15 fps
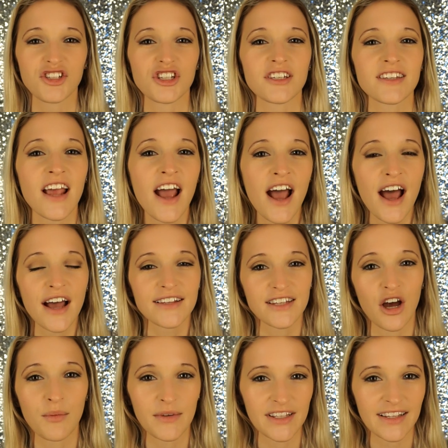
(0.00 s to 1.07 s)
Just
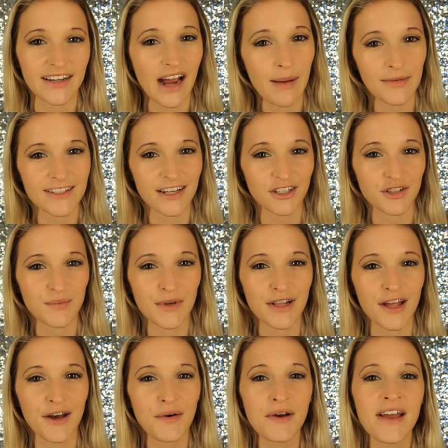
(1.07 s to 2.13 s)
tell me in the comment section
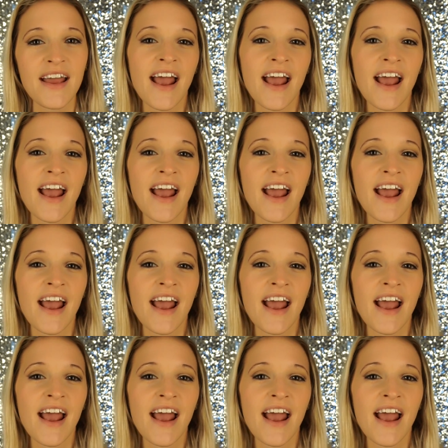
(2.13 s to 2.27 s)
below.